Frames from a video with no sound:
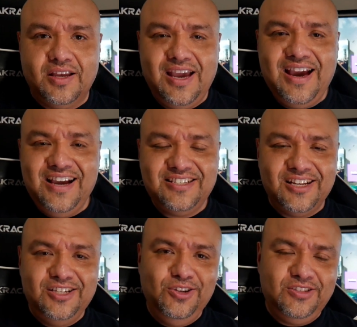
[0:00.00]
Hey guys,
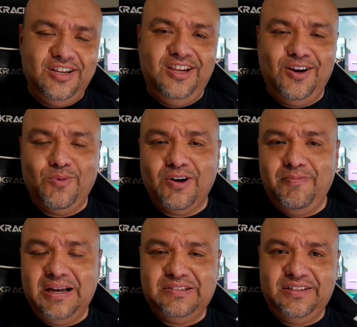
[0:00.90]
Justin here. Welcome
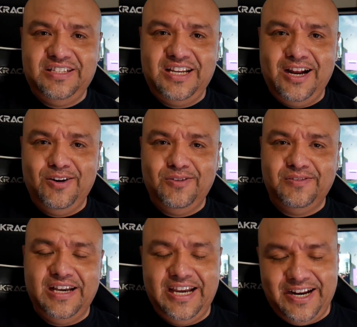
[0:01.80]
back to the
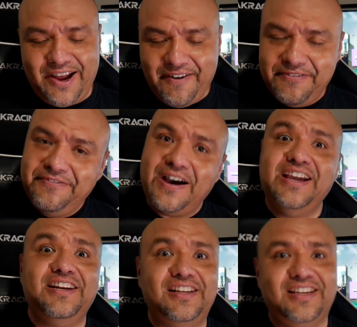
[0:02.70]
channel. And
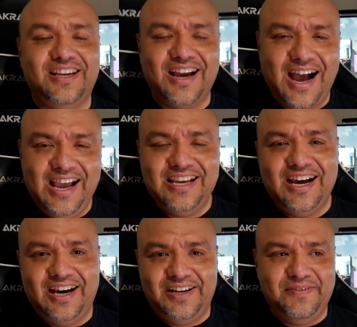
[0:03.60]
finally, I
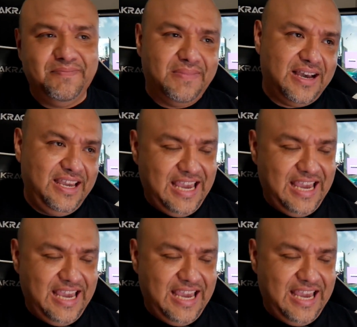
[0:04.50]
got my